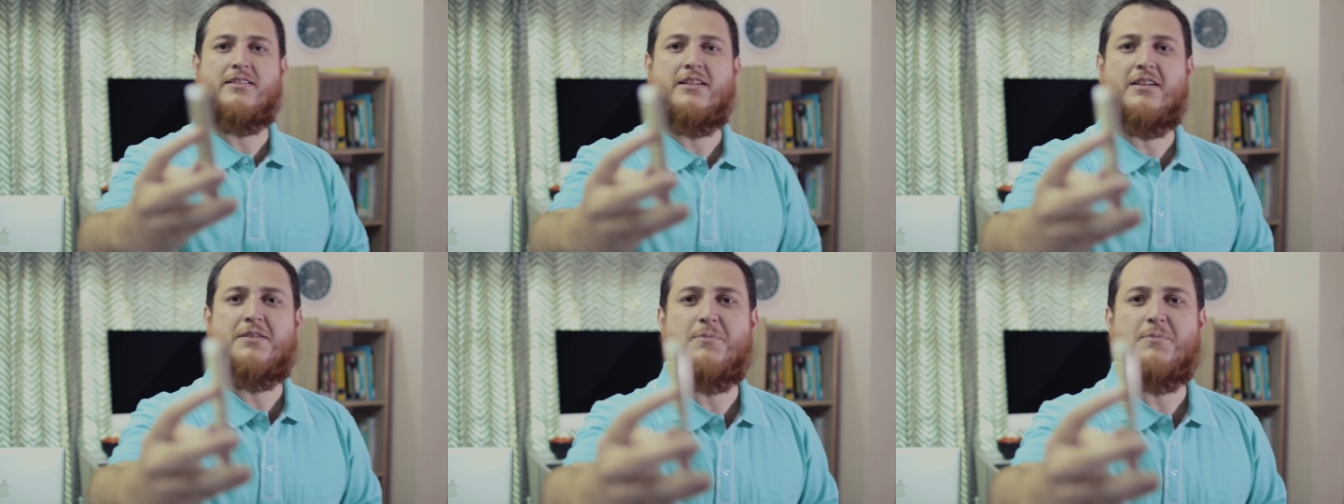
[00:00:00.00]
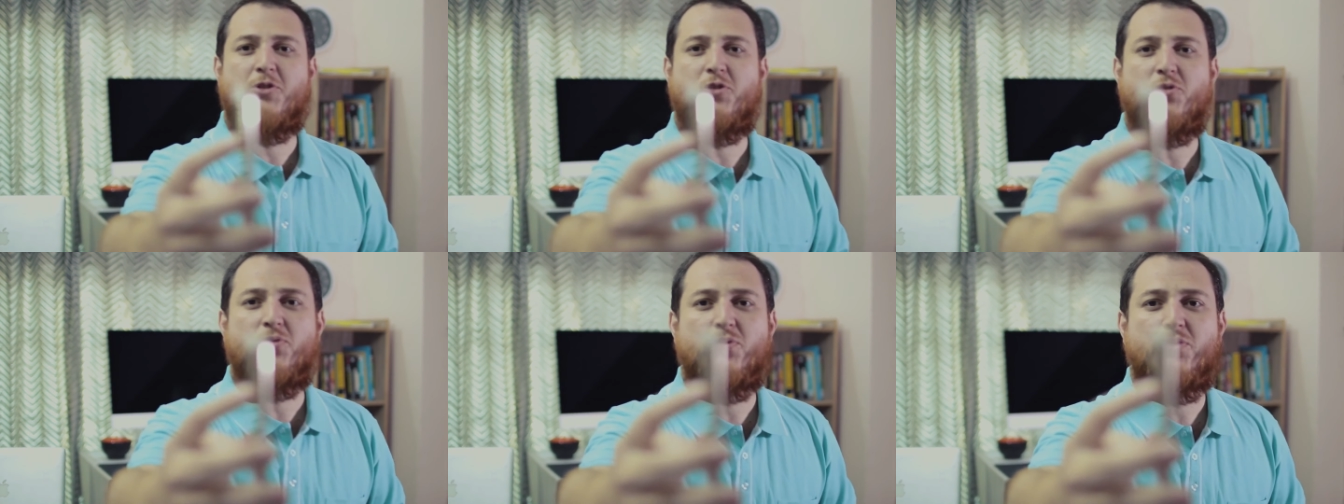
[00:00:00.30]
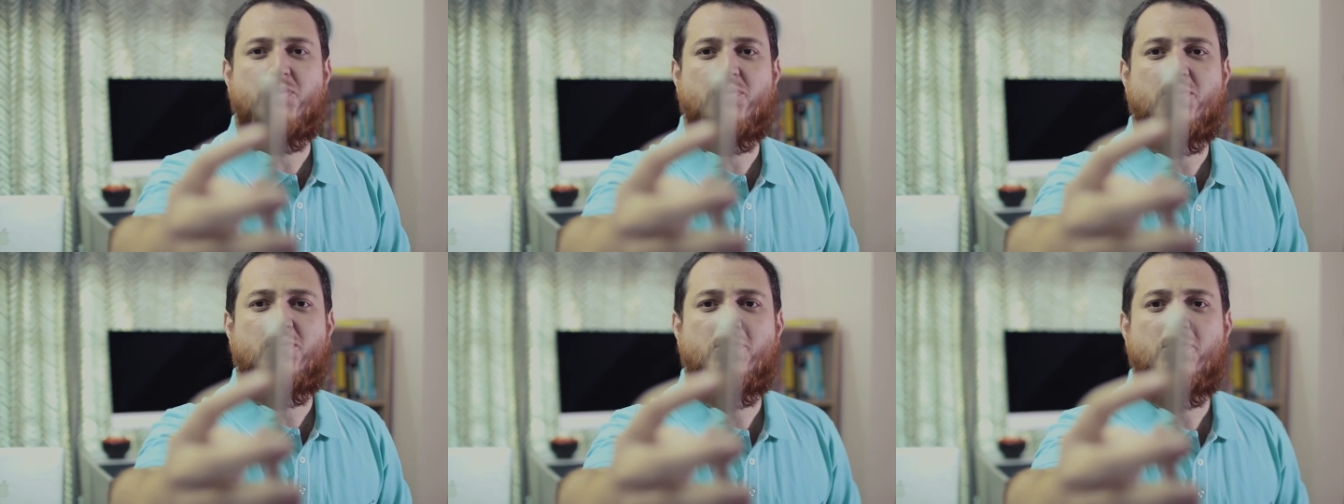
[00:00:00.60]
Let me
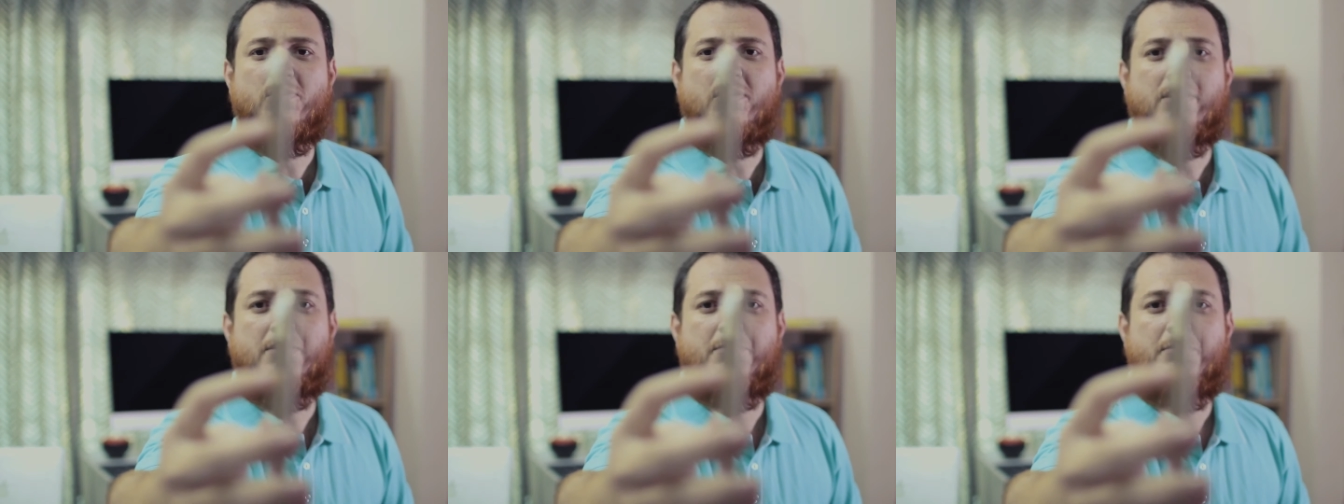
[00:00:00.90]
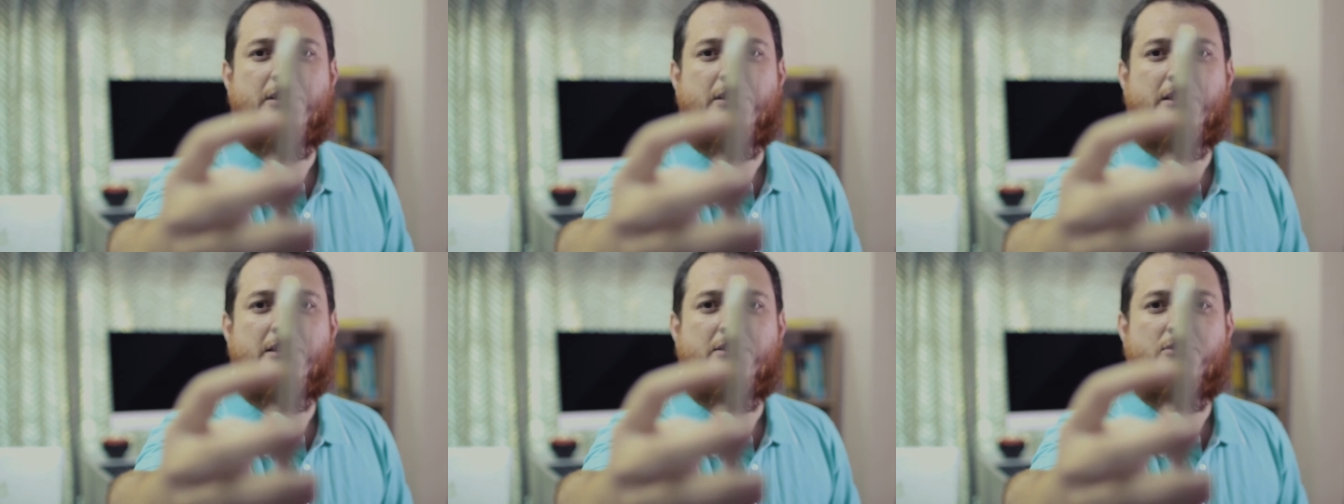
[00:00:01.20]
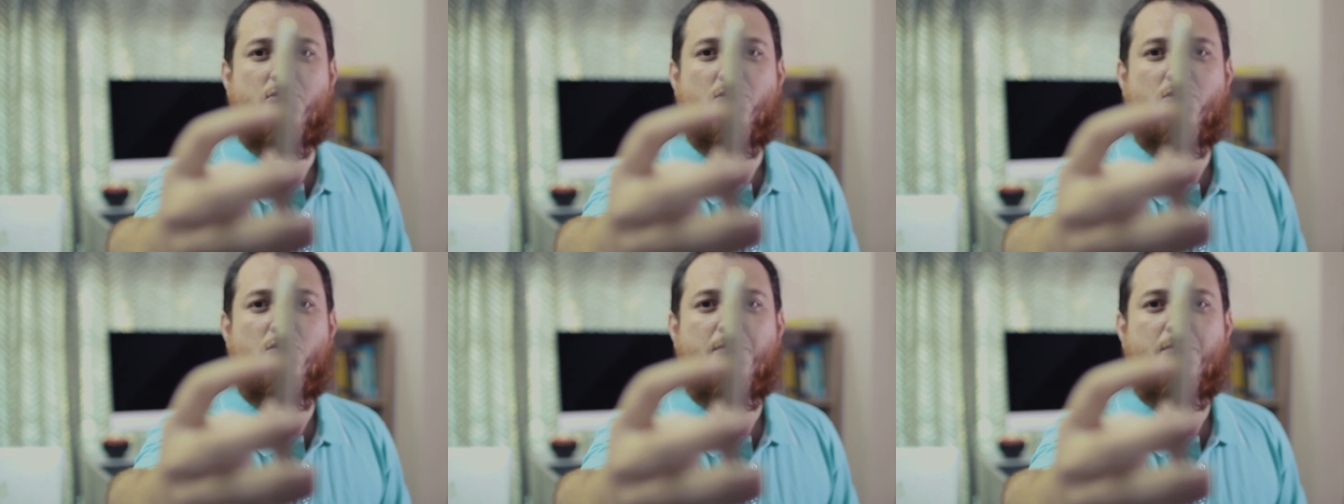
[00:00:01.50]
show you a bit of
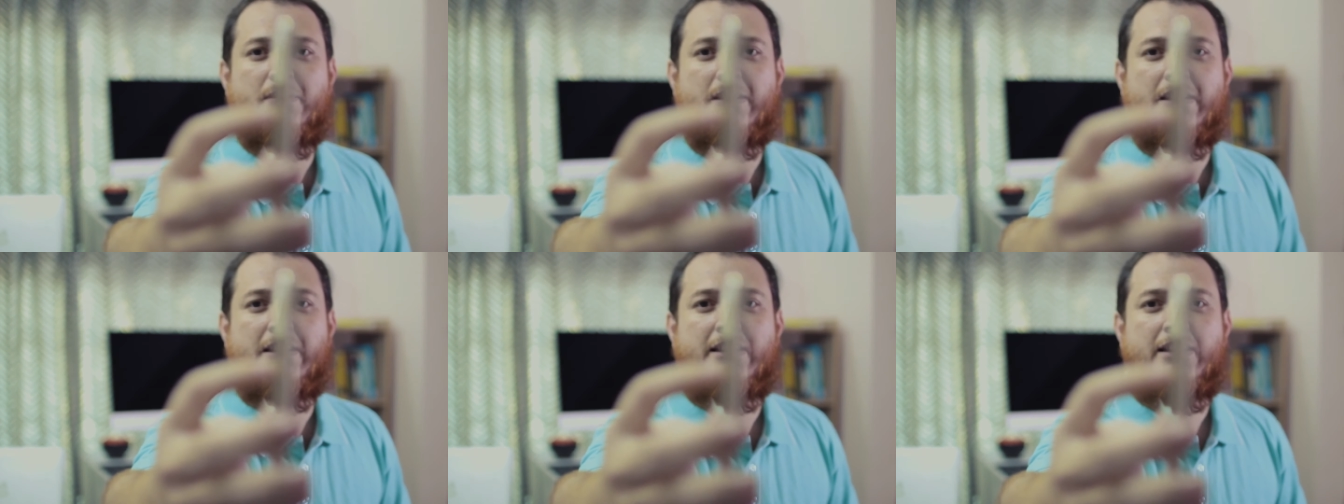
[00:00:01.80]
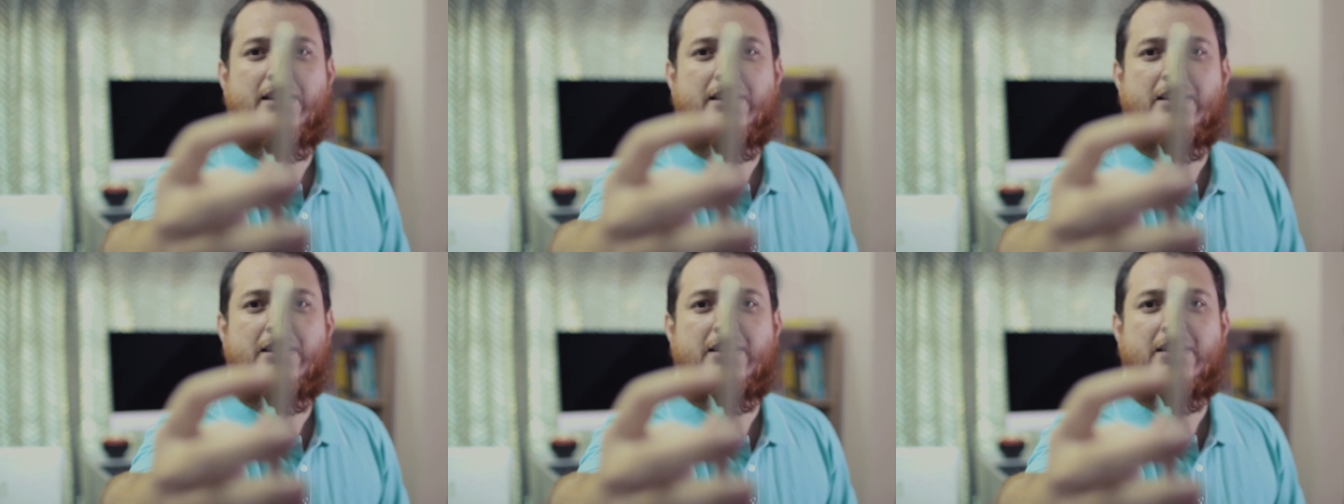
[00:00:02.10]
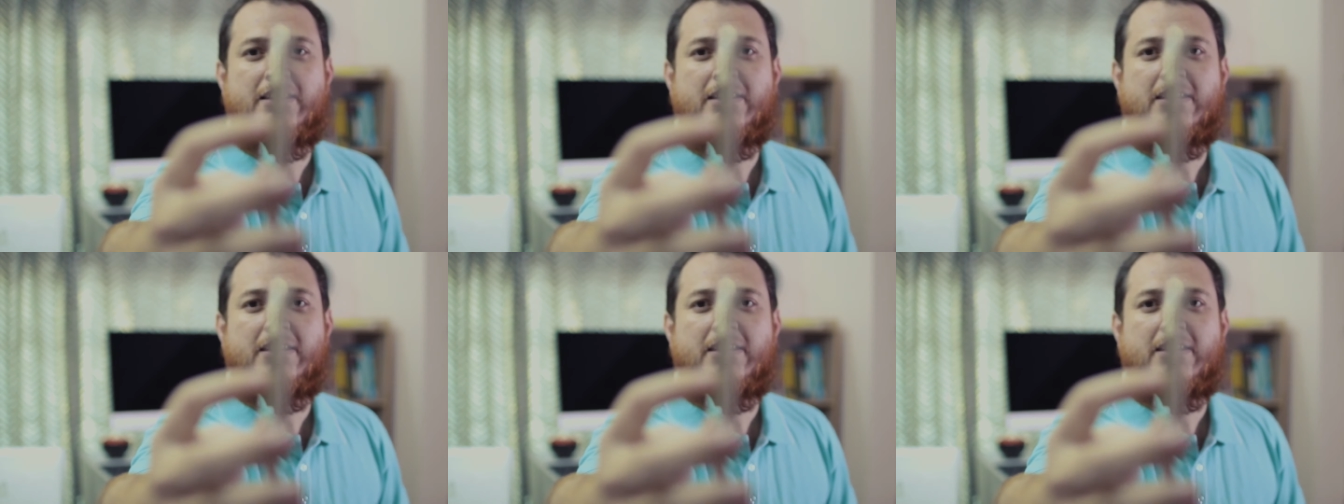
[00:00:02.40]
zoom in.